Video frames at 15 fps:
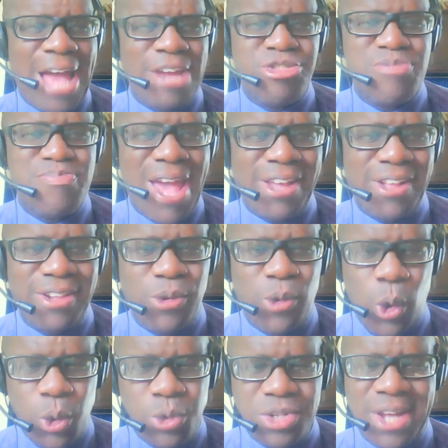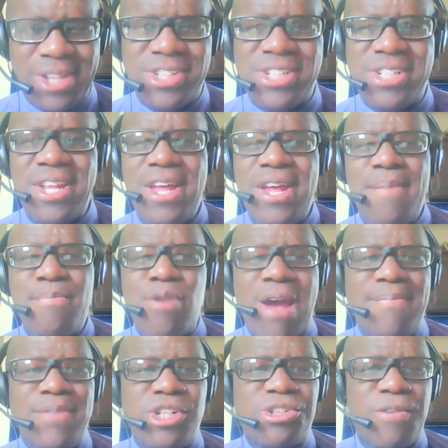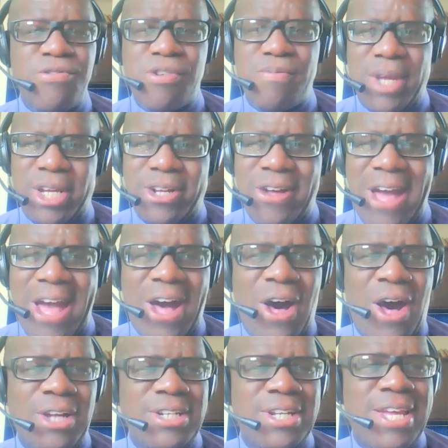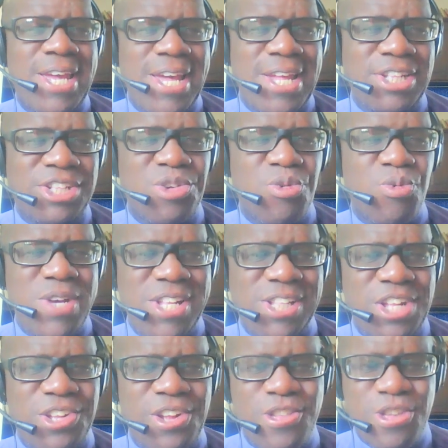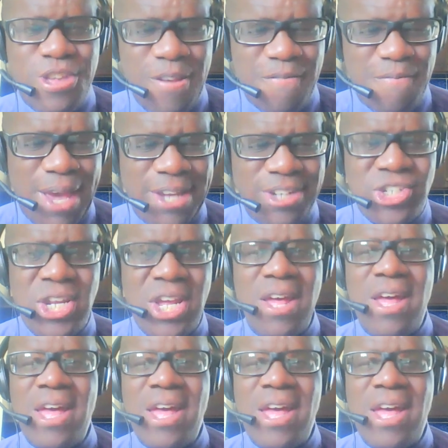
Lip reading: Andrew Michael Holness, Prime Minister of Jamaica, on his recent achievement,